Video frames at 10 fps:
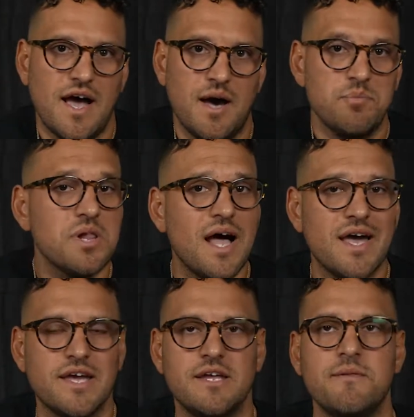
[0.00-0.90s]

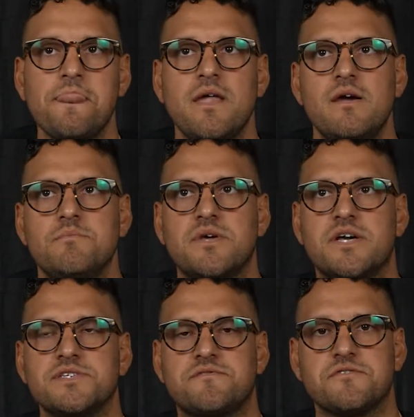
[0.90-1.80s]
applying
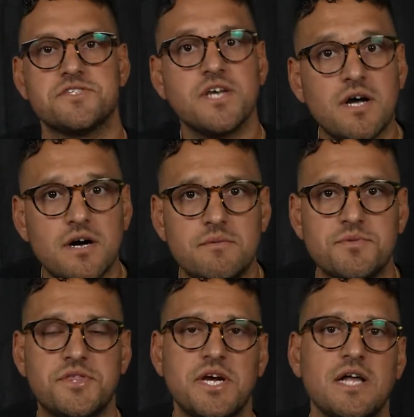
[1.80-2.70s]
because for some,
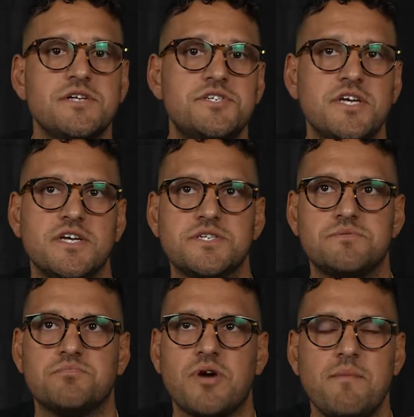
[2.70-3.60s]
theology is
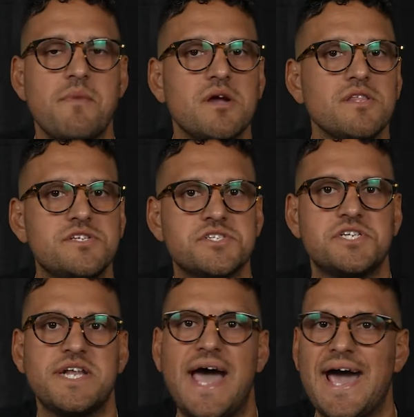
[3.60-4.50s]
primarily just
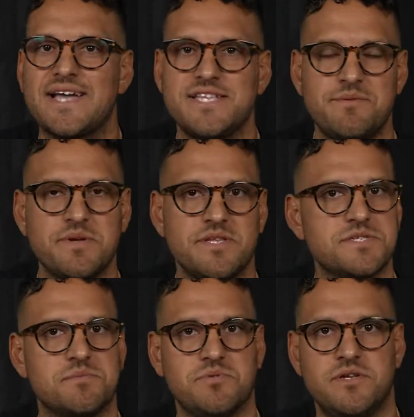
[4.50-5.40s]
an academic
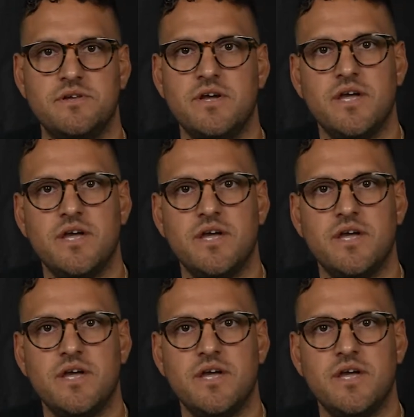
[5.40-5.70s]
discipline.